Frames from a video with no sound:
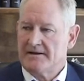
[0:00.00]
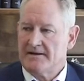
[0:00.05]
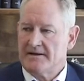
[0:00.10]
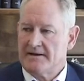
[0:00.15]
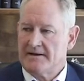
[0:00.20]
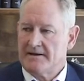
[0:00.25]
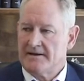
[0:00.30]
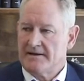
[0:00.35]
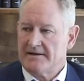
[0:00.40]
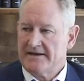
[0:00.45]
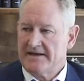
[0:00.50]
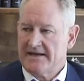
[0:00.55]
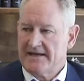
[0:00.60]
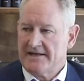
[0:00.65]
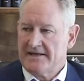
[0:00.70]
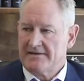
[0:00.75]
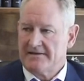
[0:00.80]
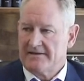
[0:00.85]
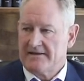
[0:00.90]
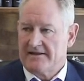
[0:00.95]

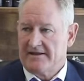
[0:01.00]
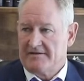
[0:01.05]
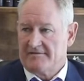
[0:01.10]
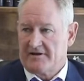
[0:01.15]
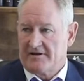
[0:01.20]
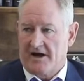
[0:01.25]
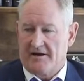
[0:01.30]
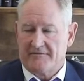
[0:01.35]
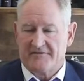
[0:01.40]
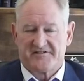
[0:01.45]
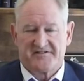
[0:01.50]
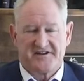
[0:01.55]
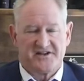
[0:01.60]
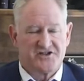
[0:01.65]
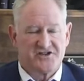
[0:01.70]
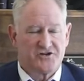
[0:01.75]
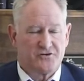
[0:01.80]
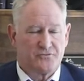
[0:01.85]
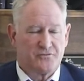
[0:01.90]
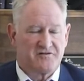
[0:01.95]
And the
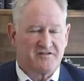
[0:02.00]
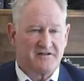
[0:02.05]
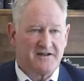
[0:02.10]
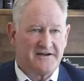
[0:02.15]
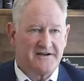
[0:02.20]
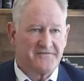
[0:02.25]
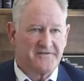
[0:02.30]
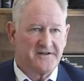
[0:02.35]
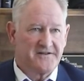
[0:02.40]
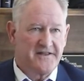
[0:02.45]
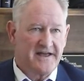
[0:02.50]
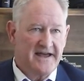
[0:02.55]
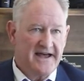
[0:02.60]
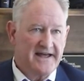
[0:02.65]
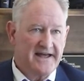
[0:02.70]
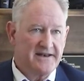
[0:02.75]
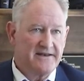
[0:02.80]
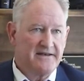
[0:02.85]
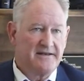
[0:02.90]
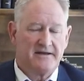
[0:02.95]
conversation was left at that.